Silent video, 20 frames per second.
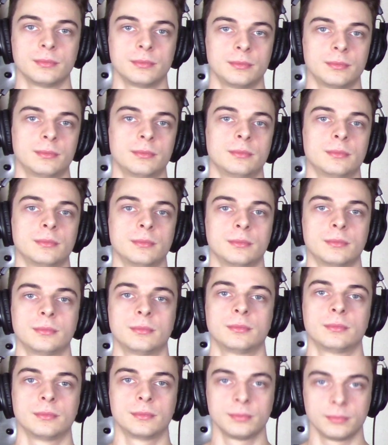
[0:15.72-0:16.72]

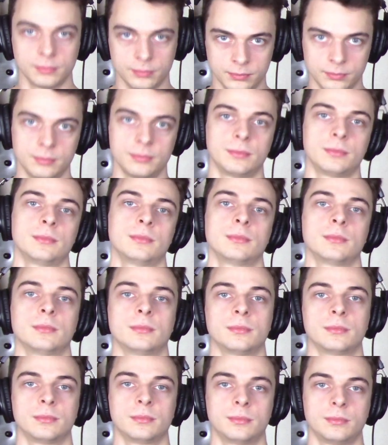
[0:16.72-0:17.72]

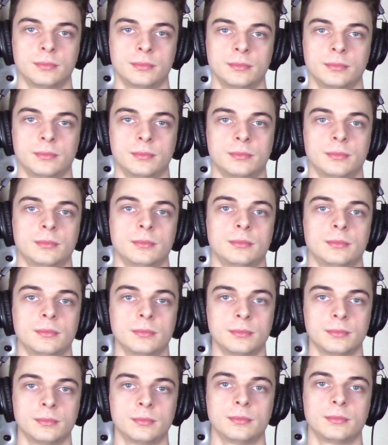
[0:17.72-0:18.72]

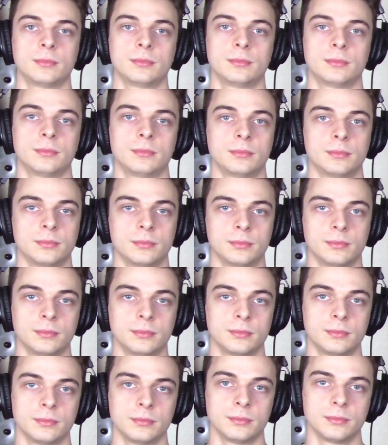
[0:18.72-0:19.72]
[no speech]